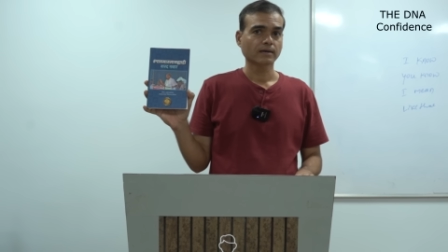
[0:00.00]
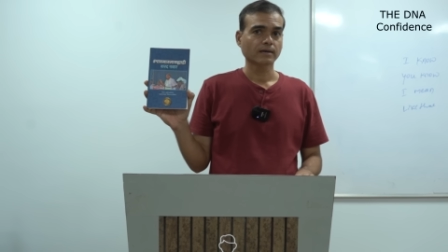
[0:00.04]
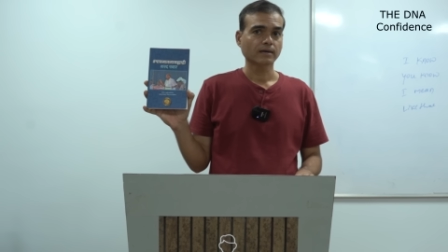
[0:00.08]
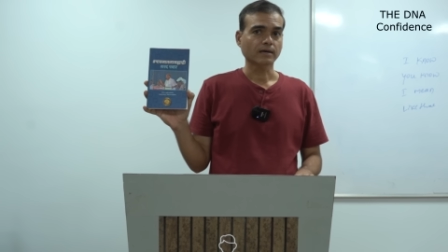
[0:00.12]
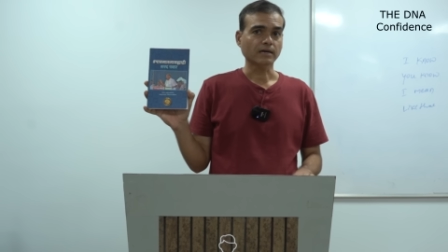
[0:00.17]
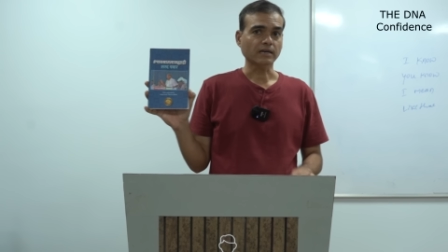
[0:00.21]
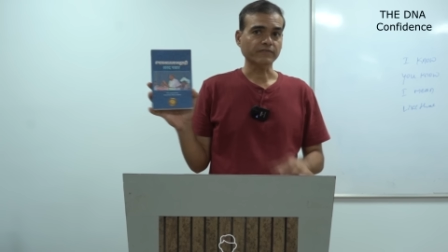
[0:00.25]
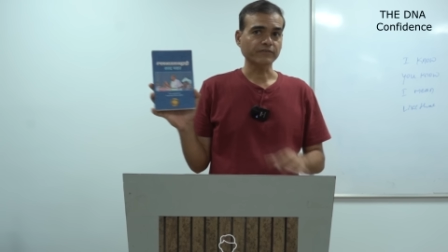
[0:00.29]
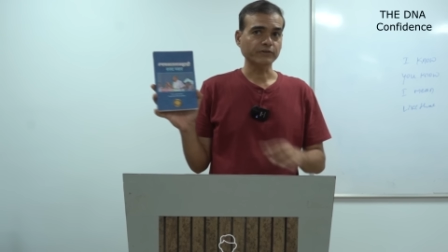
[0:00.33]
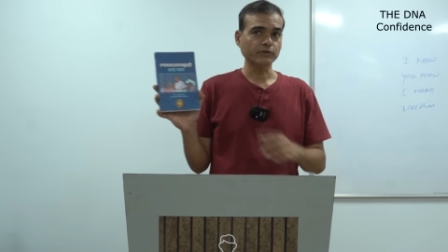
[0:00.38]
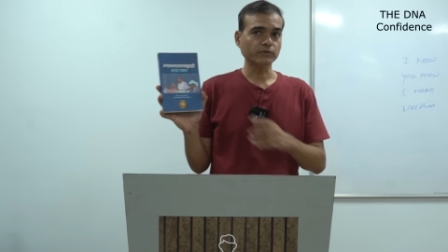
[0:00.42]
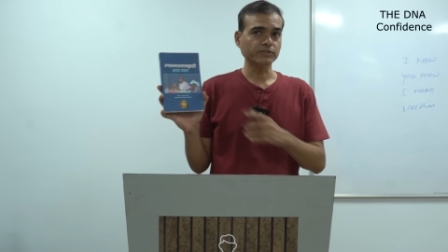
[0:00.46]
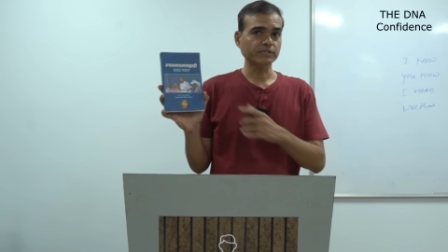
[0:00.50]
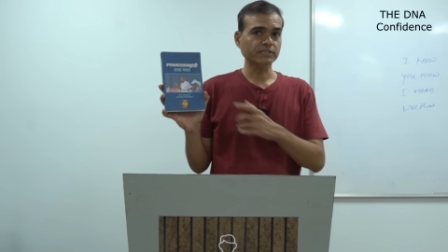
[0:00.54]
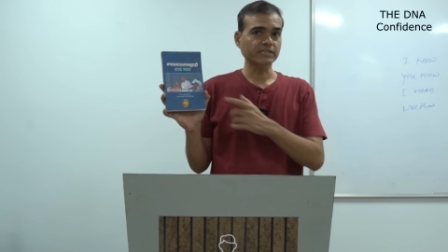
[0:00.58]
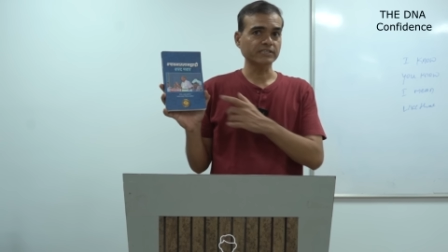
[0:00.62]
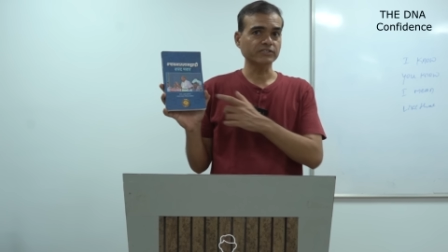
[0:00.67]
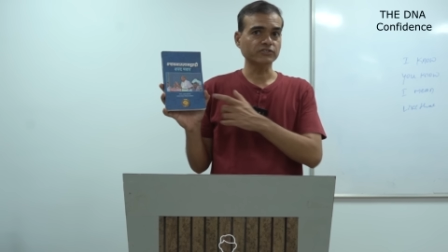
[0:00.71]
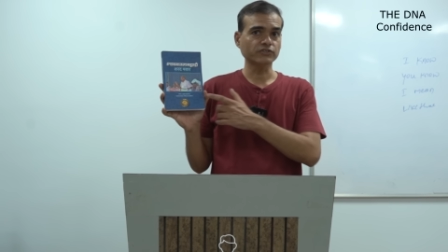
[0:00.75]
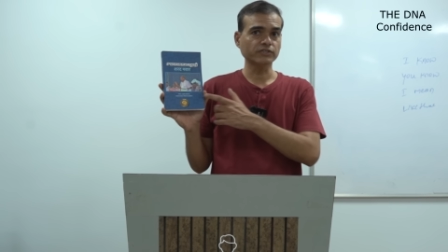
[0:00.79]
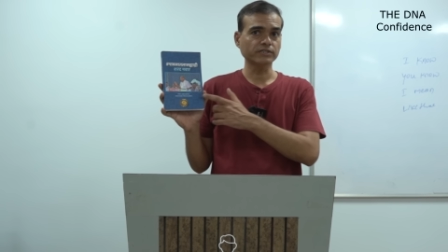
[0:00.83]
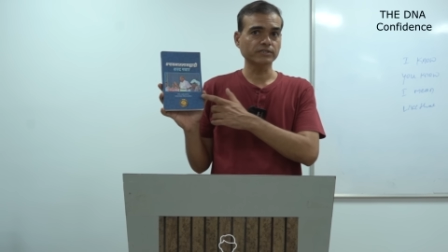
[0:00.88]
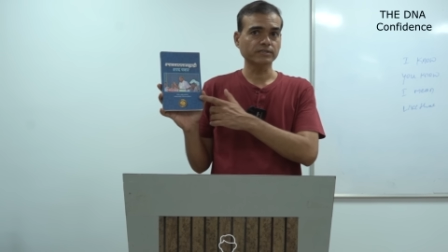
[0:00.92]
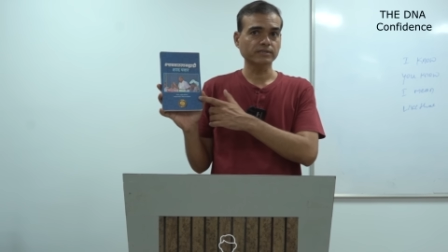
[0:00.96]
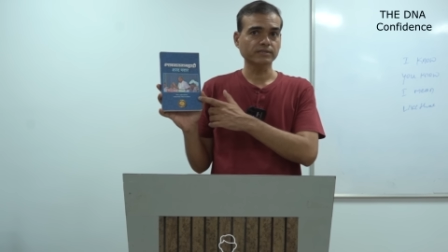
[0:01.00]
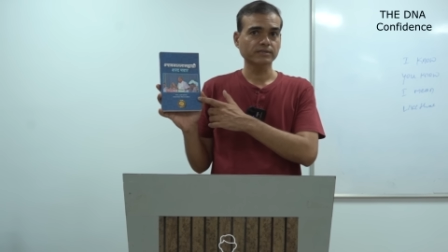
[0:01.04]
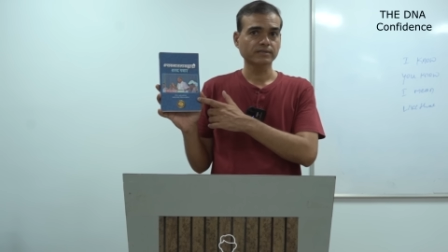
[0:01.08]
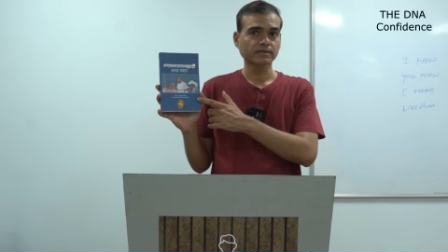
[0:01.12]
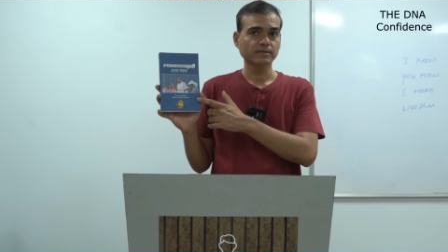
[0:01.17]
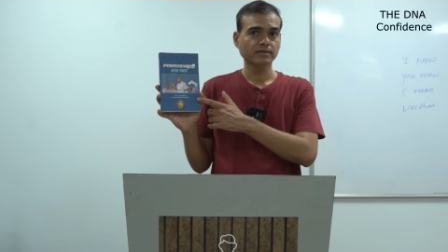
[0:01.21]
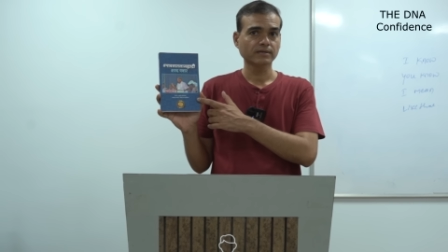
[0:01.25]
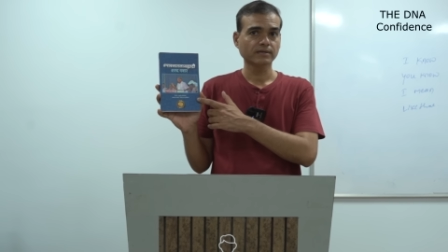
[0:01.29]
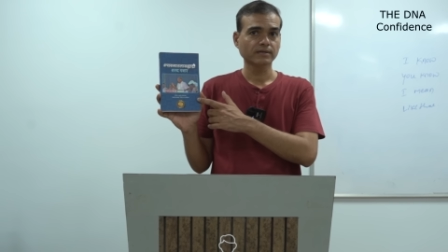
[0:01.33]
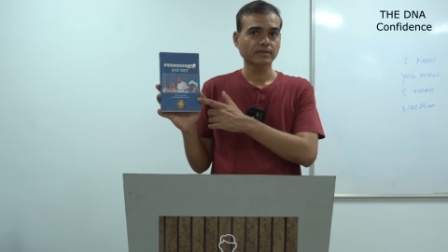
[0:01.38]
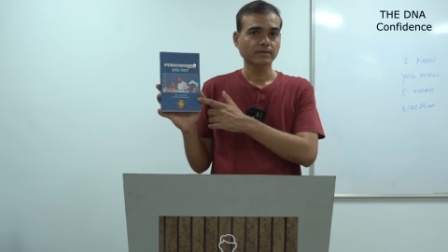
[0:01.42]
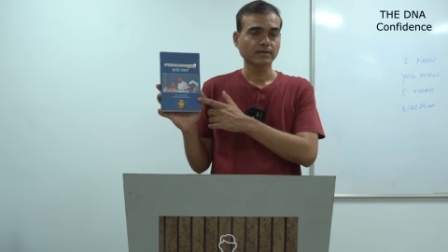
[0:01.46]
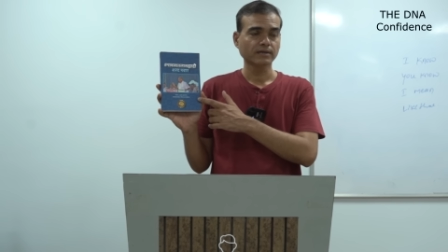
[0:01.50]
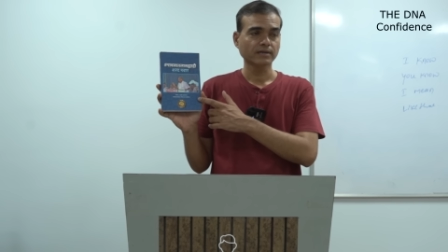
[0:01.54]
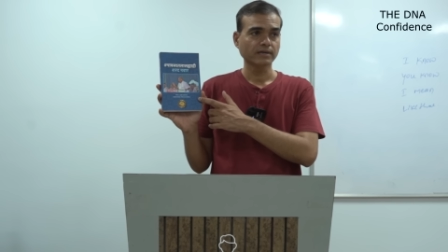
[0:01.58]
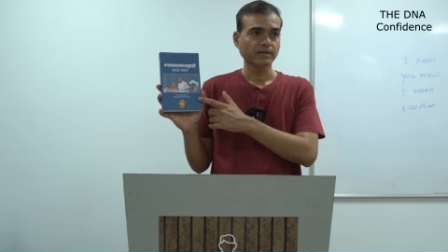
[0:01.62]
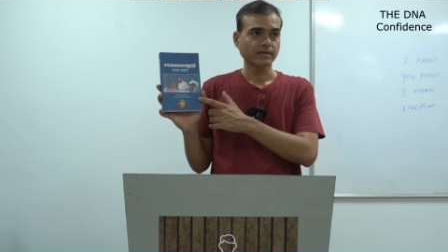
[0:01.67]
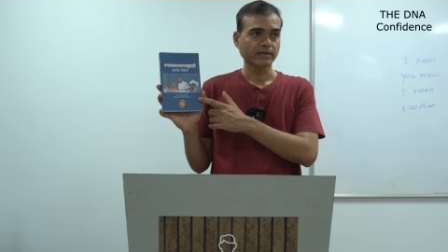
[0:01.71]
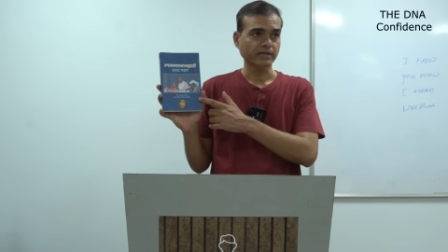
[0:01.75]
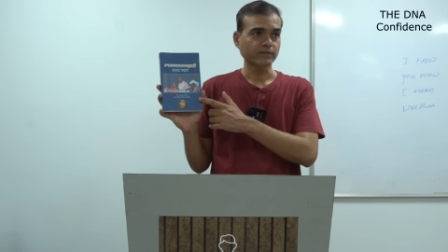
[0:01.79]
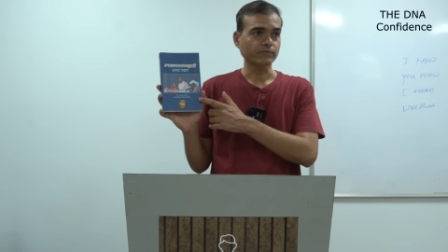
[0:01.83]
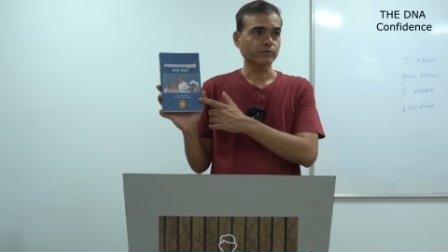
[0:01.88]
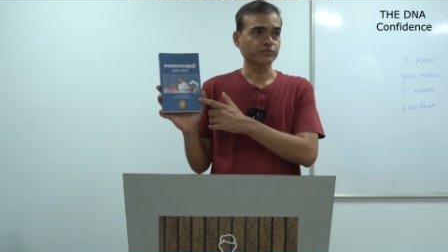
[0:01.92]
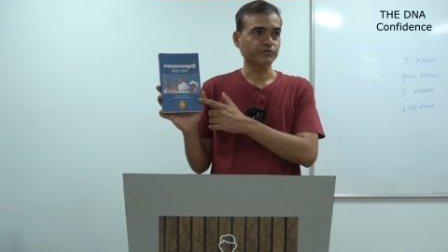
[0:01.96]
All of you know this incident? Yes.
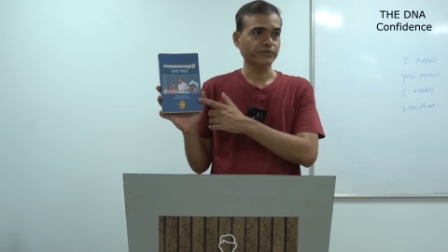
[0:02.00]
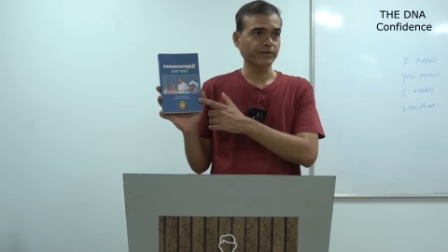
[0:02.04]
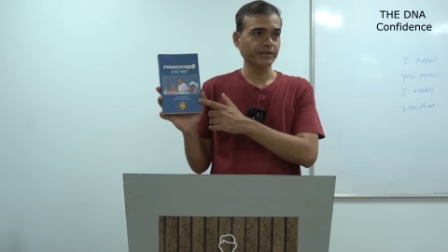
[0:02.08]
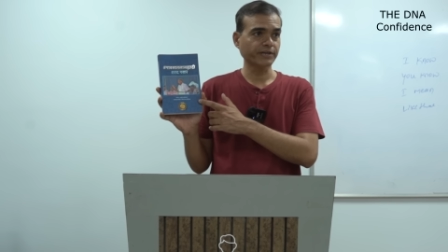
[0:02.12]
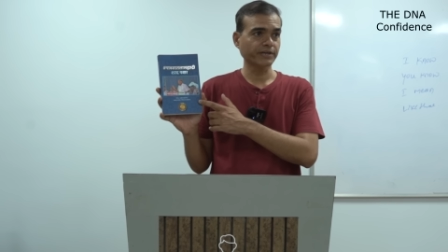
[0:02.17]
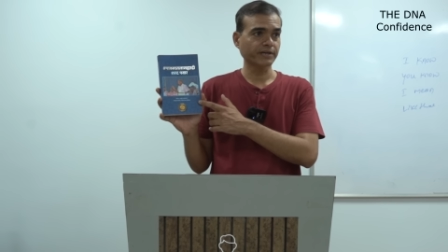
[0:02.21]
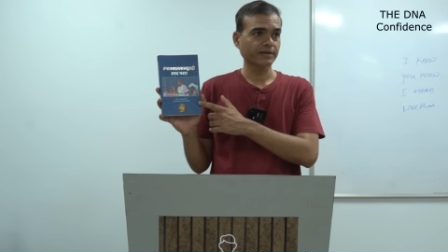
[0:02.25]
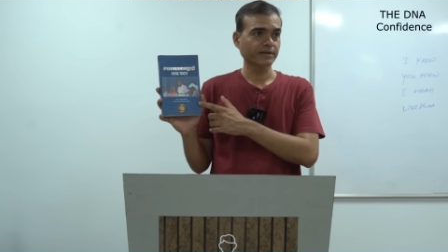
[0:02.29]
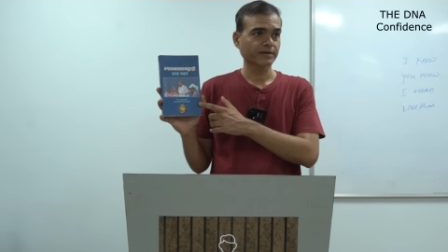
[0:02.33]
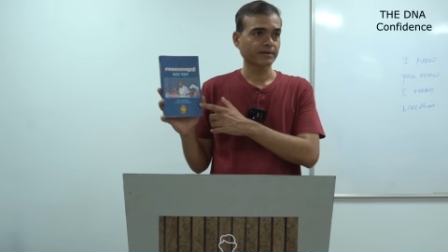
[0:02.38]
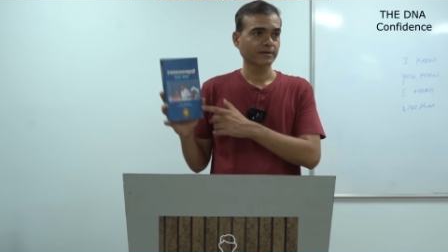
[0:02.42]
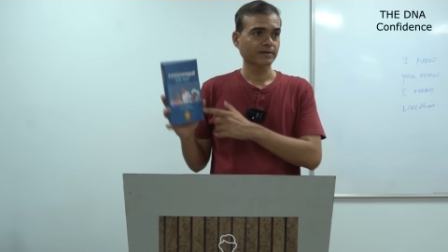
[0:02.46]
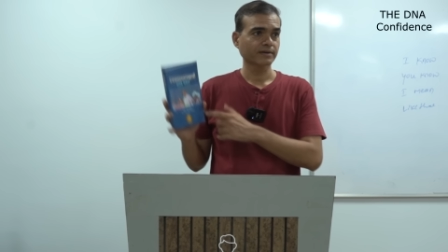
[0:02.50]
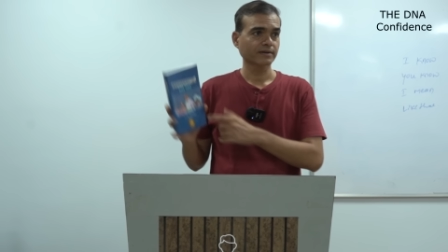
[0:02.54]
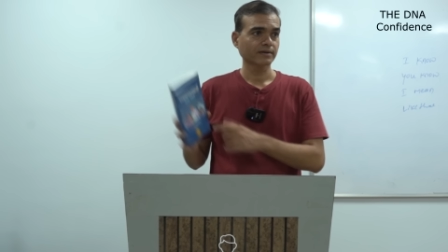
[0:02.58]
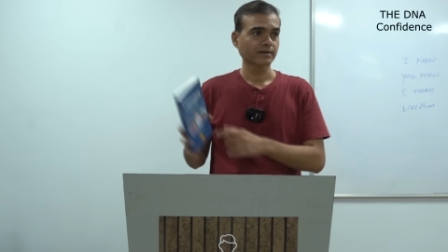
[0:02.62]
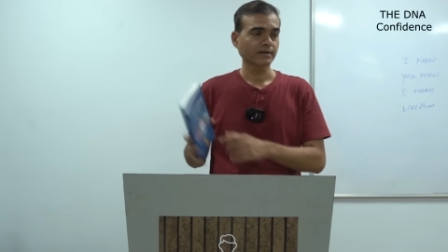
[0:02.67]
It was raining